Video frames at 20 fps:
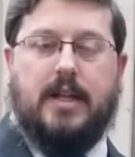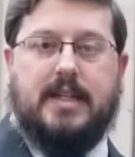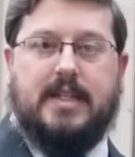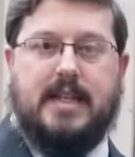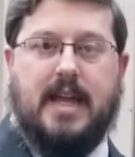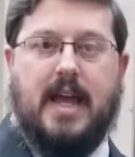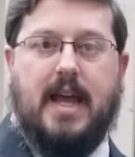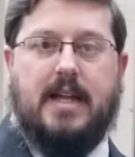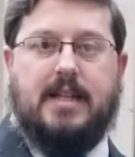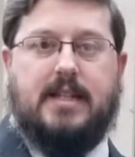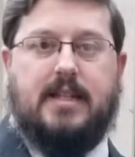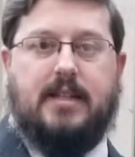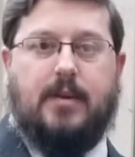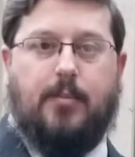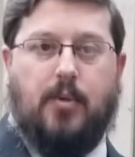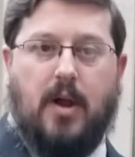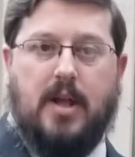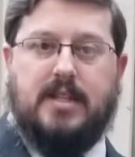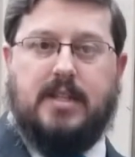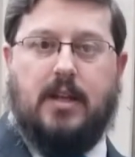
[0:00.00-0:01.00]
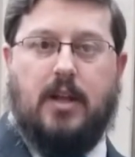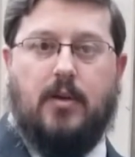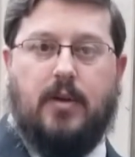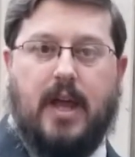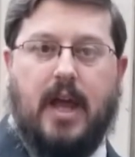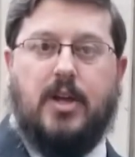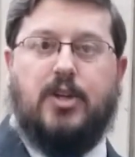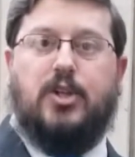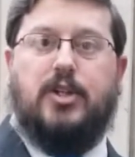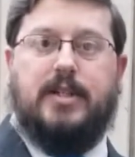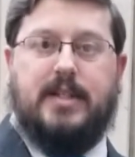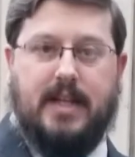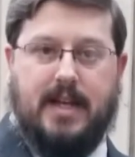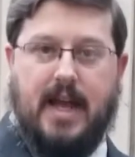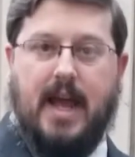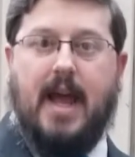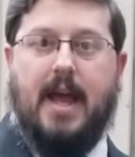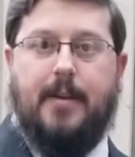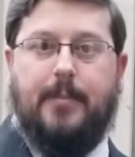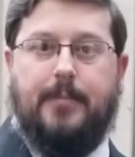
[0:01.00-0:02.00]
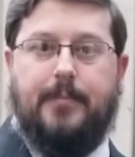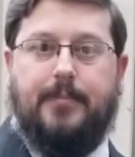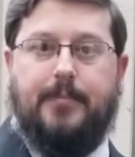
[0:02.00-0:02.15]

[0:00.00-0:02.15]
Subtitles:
stands at the present location today.